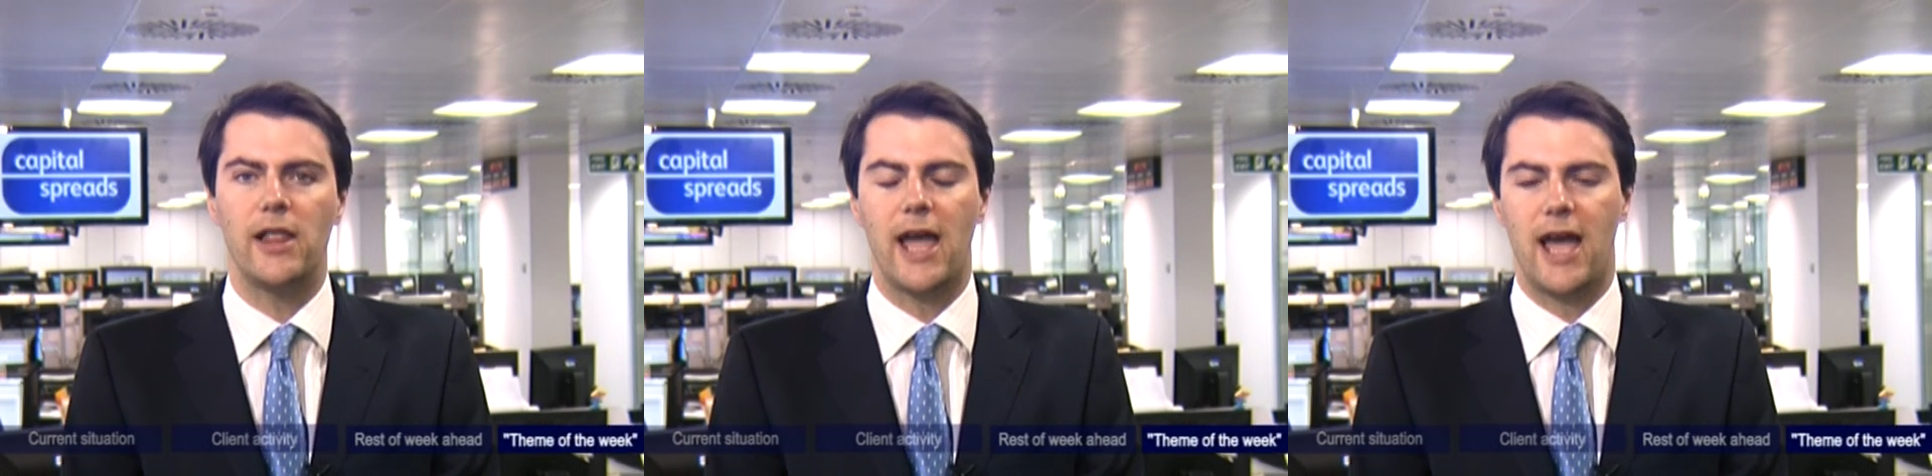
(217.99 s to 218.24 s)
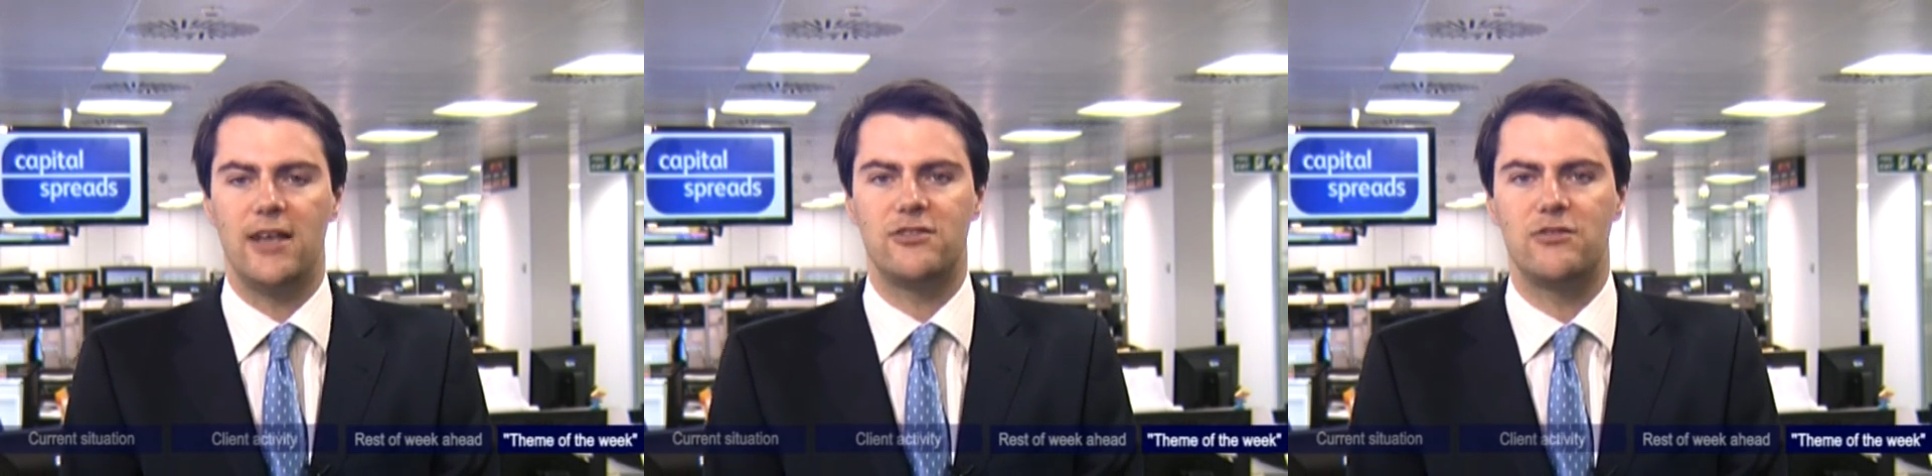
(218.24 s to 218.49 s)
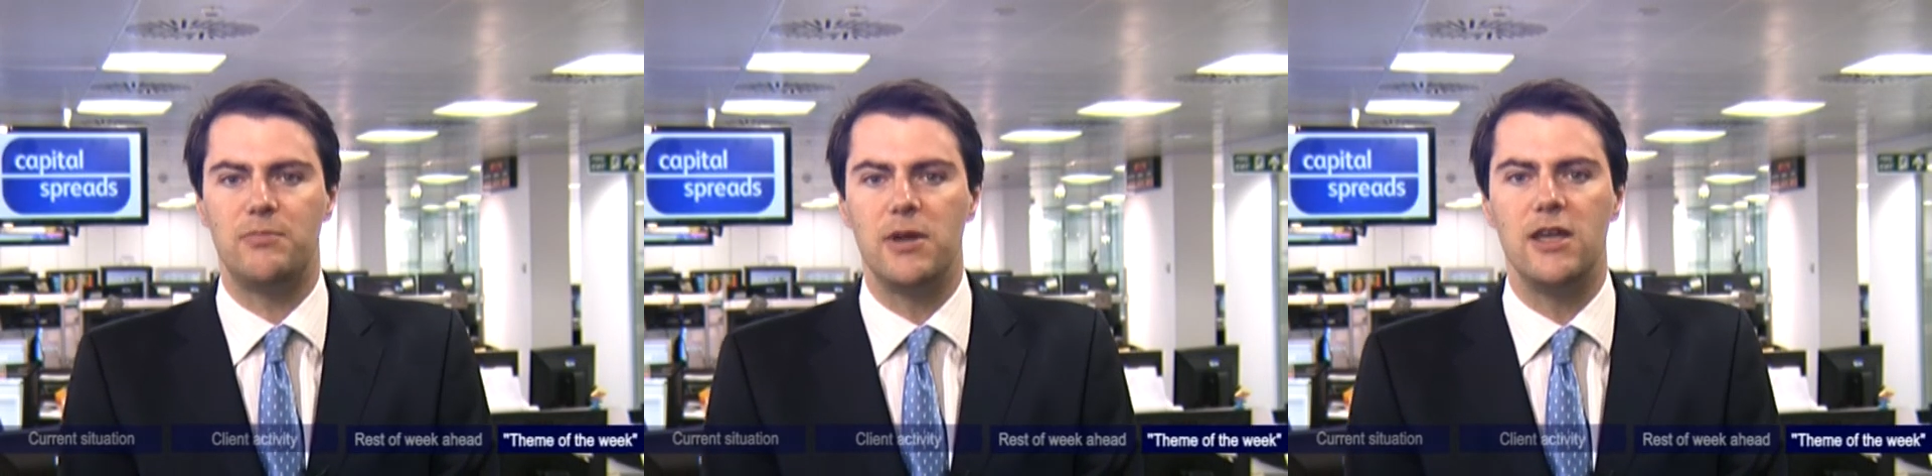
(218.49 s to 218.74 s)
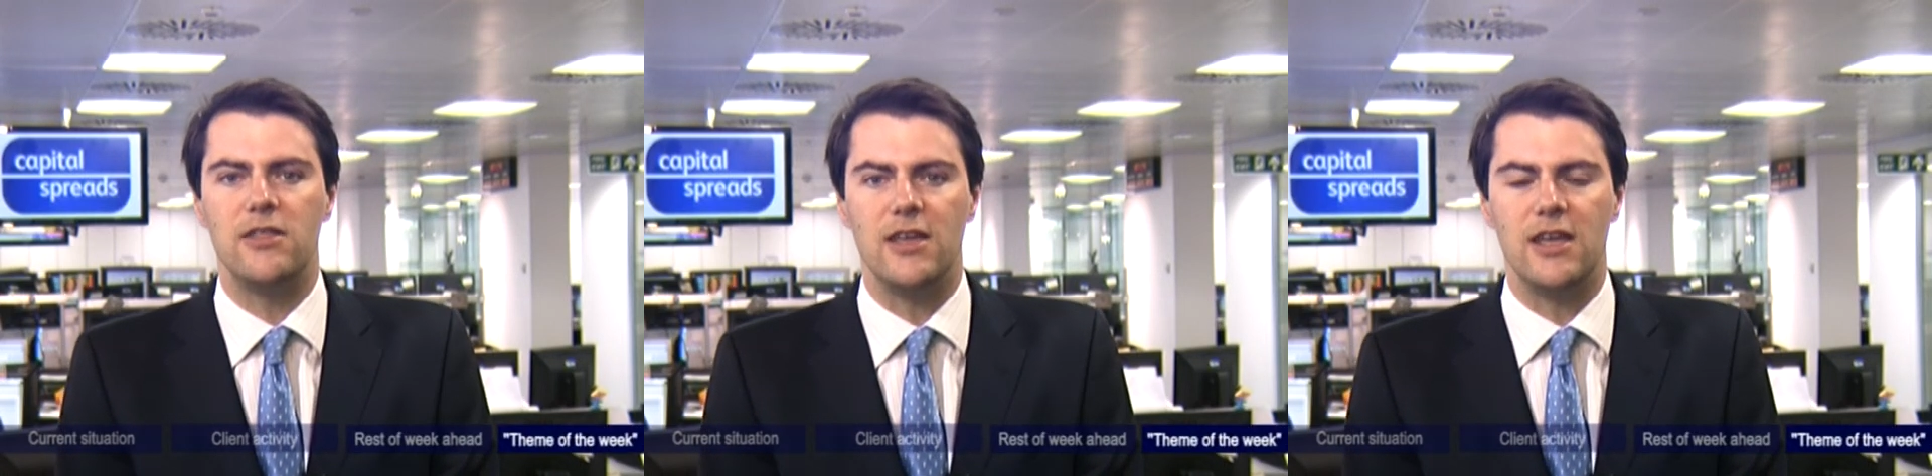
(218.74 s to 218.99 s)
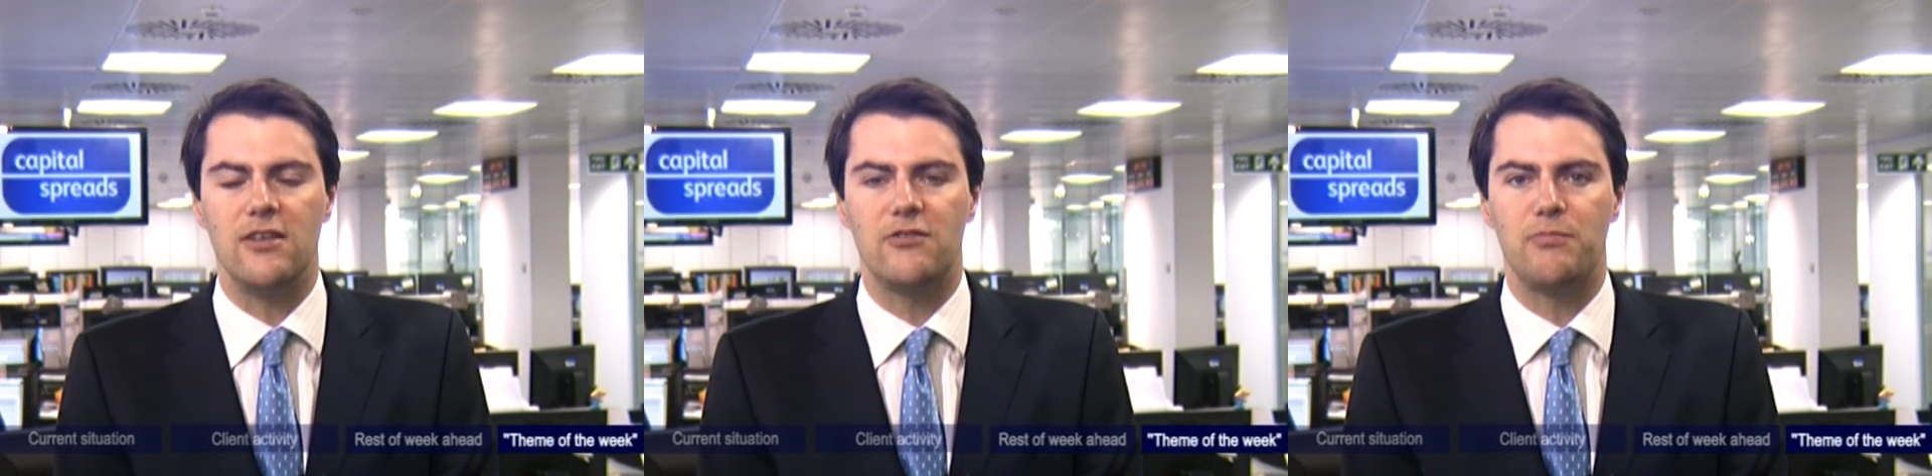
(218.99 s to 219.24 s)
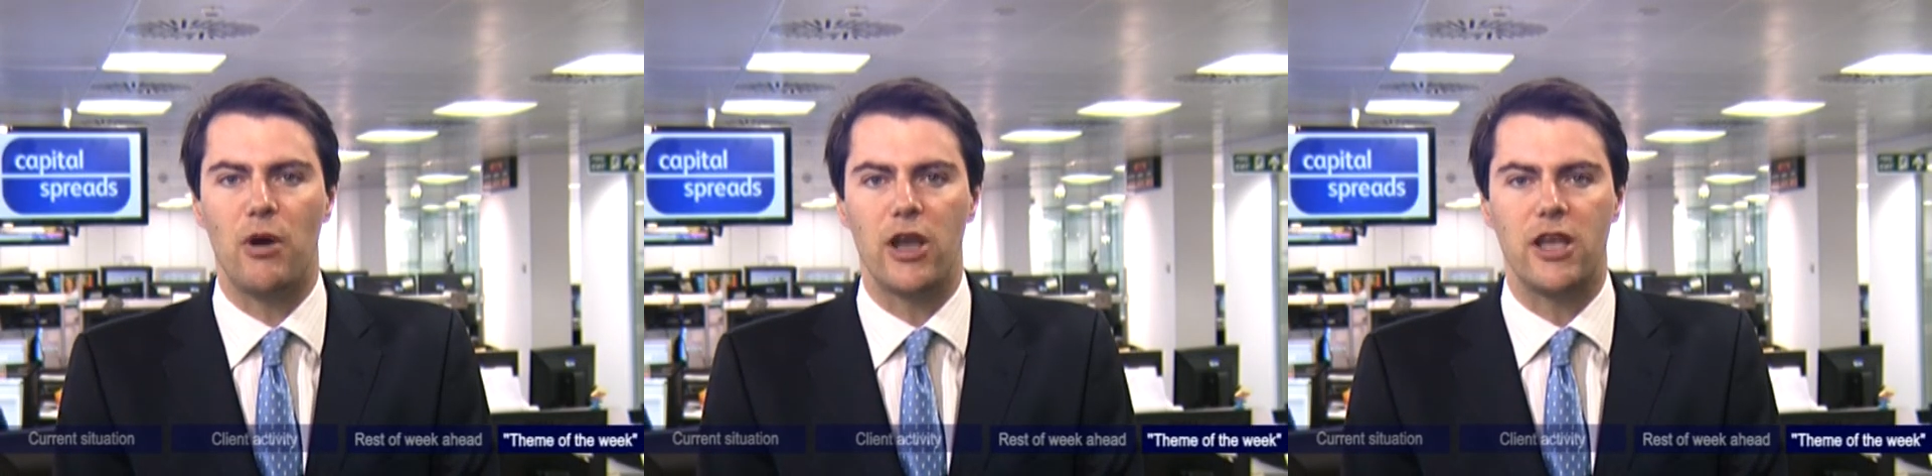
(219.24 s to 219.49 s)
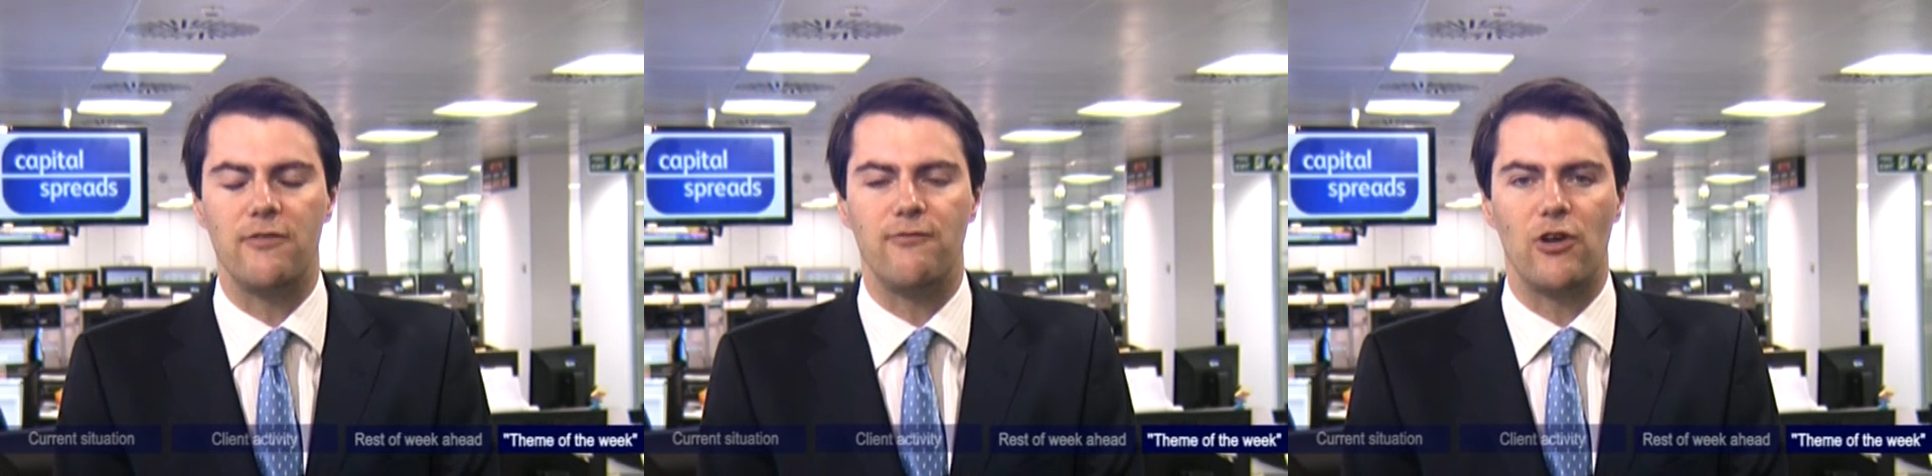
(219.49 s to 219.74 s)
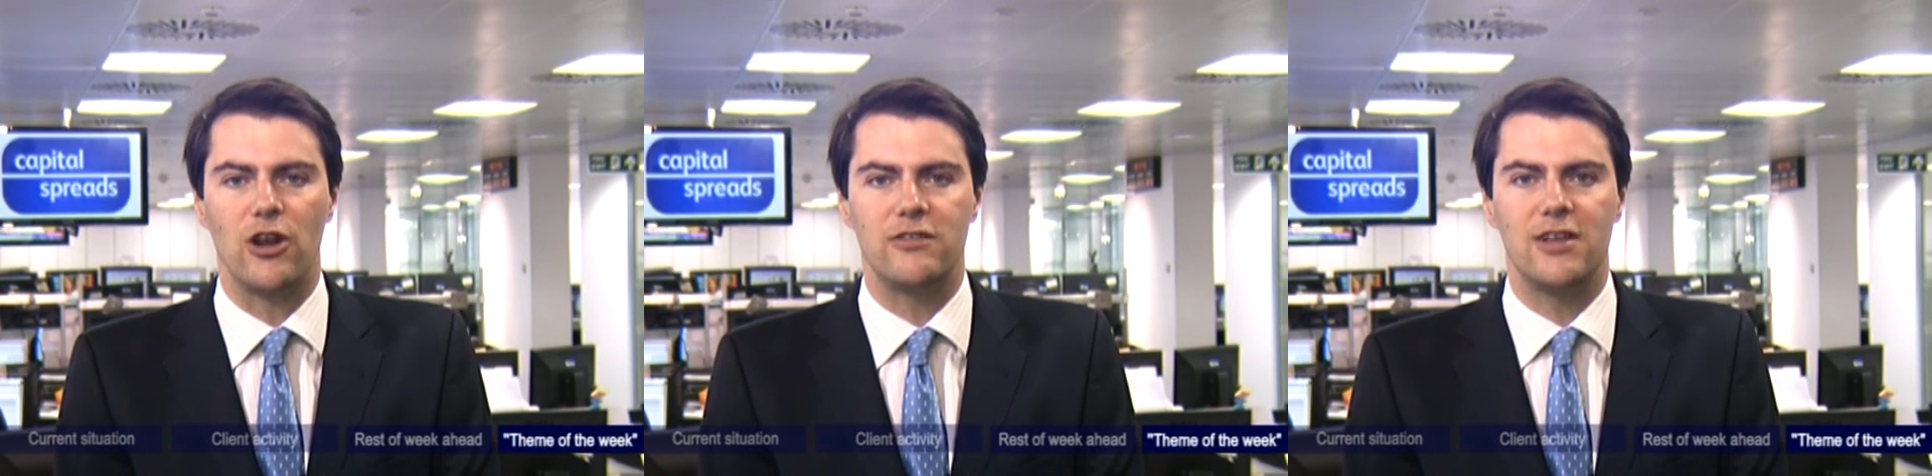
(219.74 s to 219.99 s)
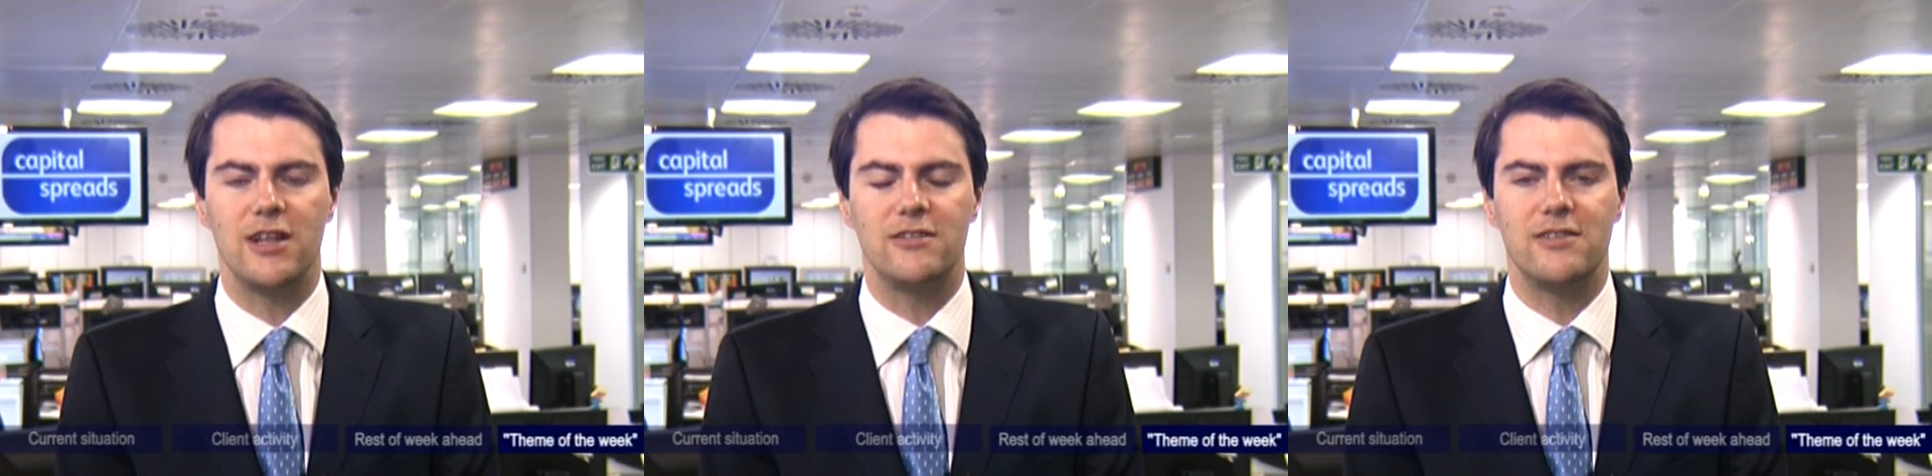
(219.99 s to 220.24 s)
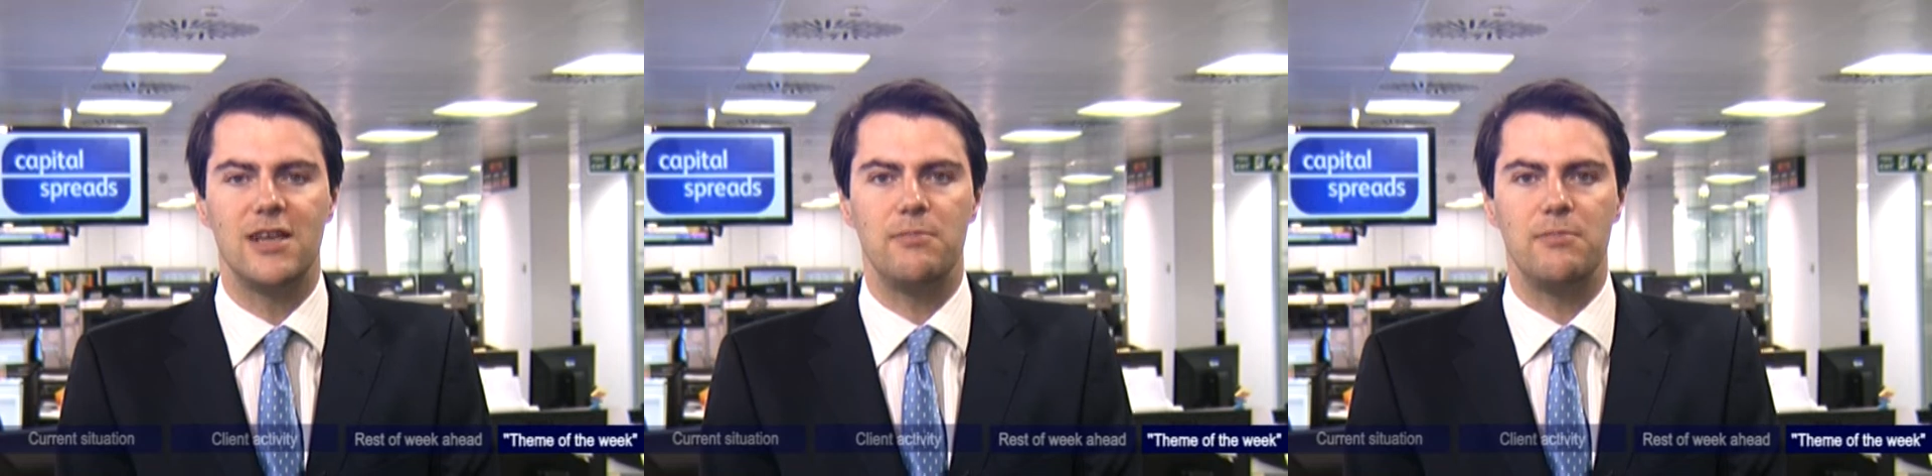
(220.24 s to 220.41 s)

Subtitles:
it has to be the spike in volatility,